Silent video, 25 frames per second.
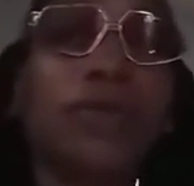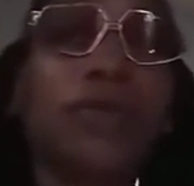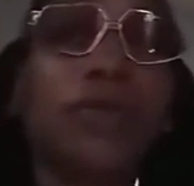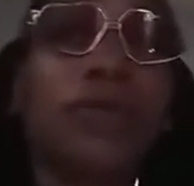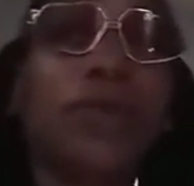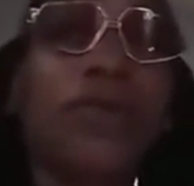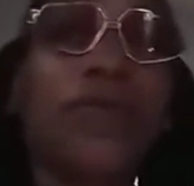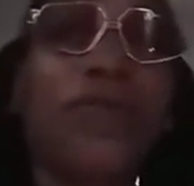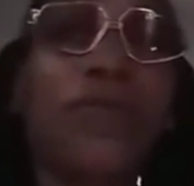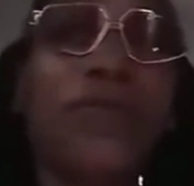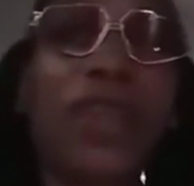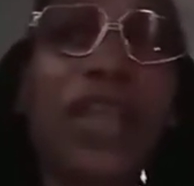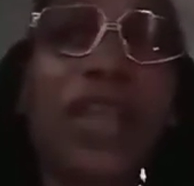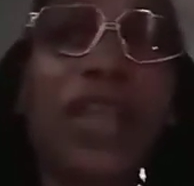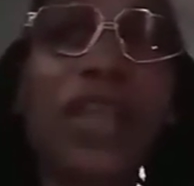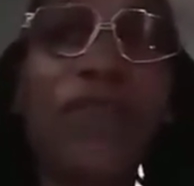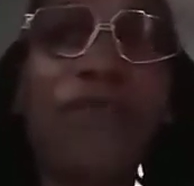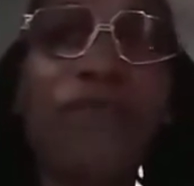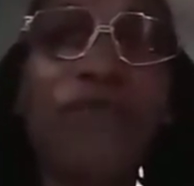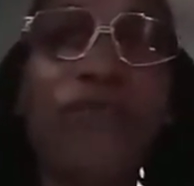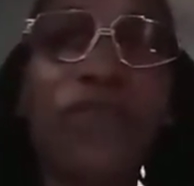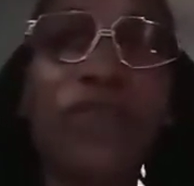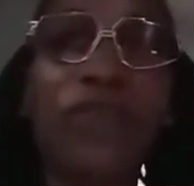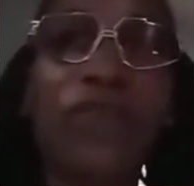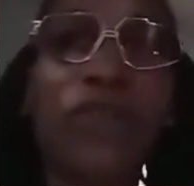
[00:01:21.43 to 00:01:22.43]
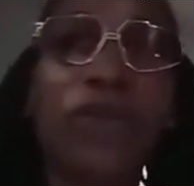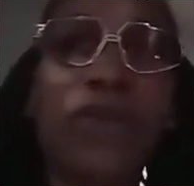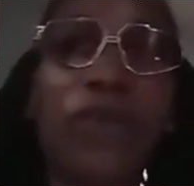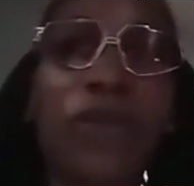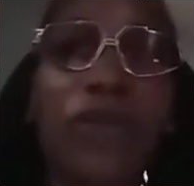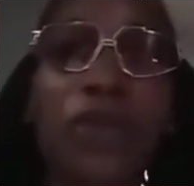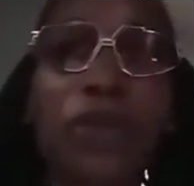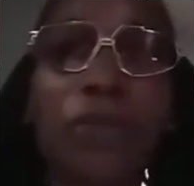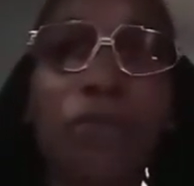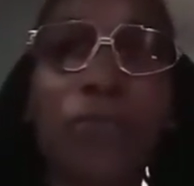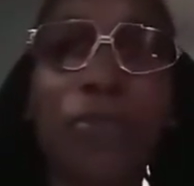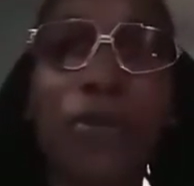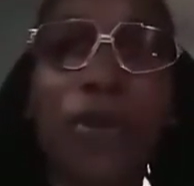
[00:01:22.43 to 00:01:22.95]
the theme for you're
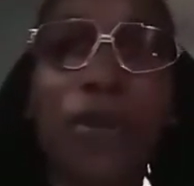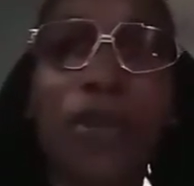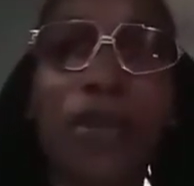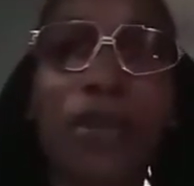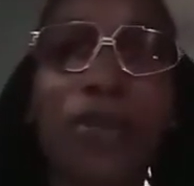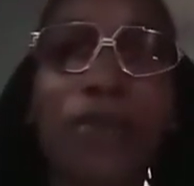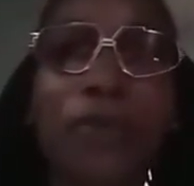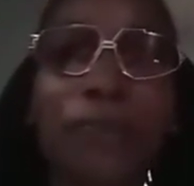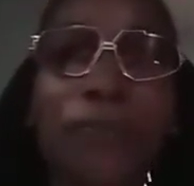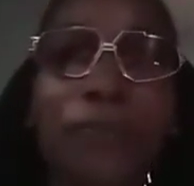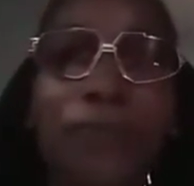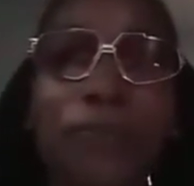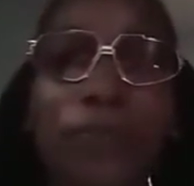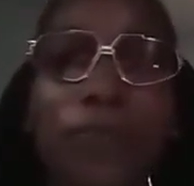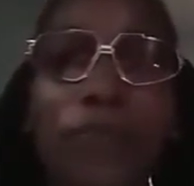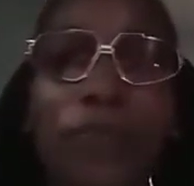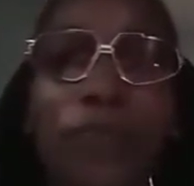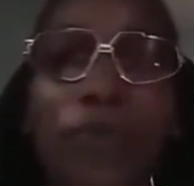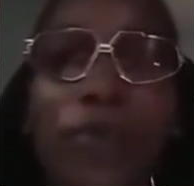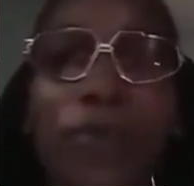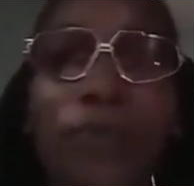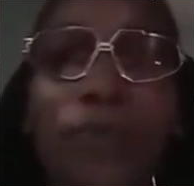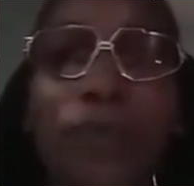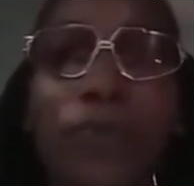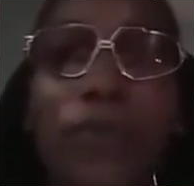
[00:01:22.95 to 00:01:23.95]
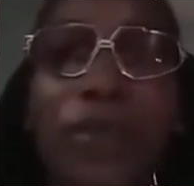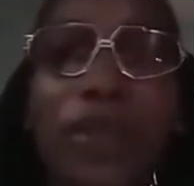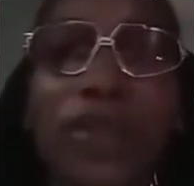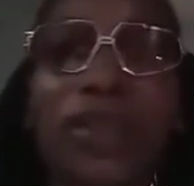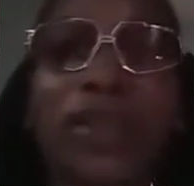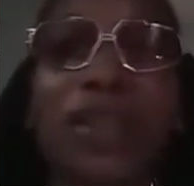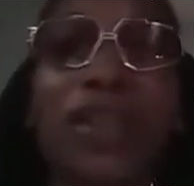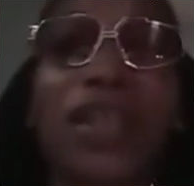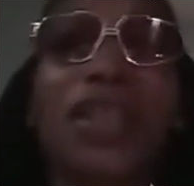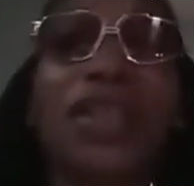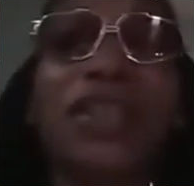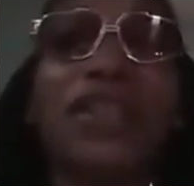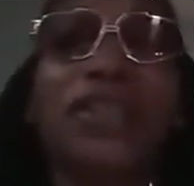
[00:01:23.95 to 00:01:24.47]
going to be
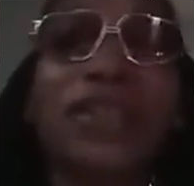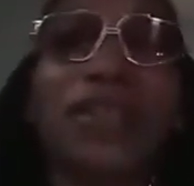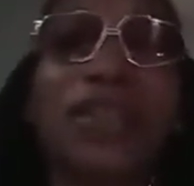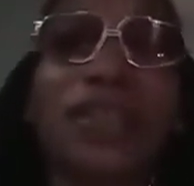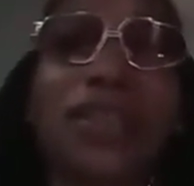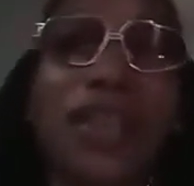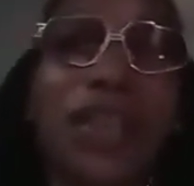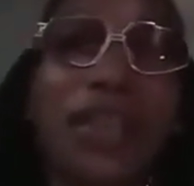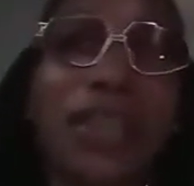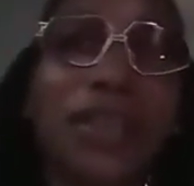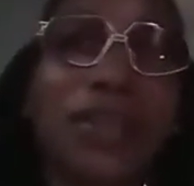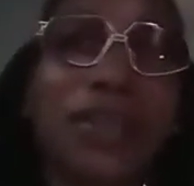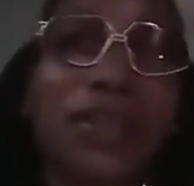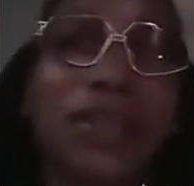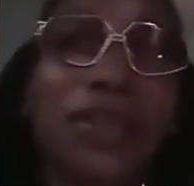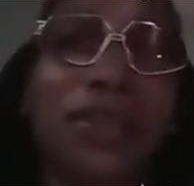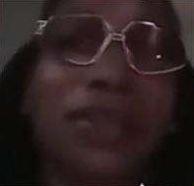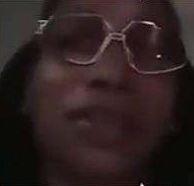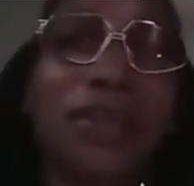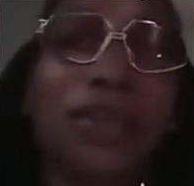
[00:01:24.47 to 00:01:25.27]
is incest.